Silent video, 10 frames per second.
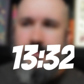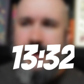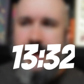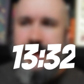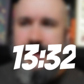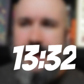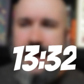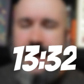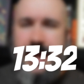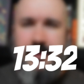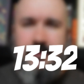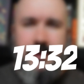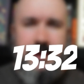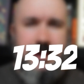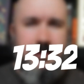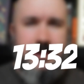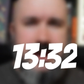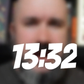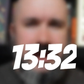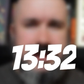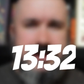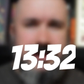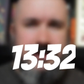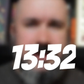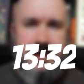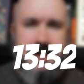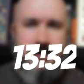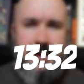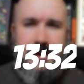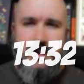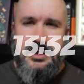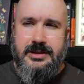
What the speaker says: but I really would not consider this a spoiler.